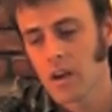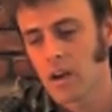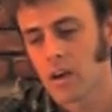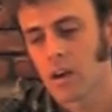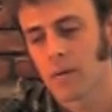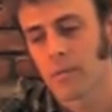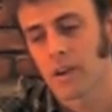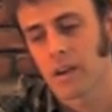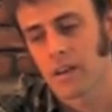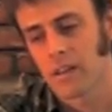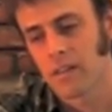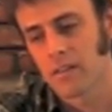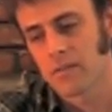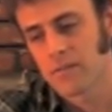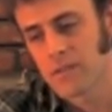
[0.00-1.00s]

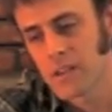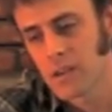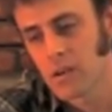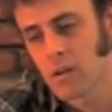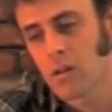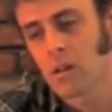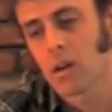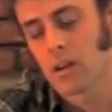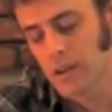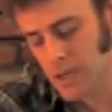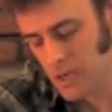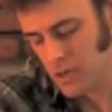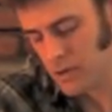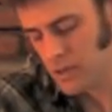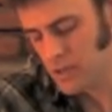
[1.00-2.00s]
the feel on
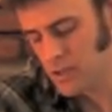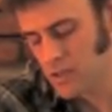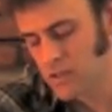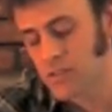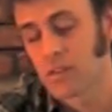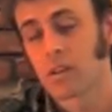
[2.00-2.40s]
how it is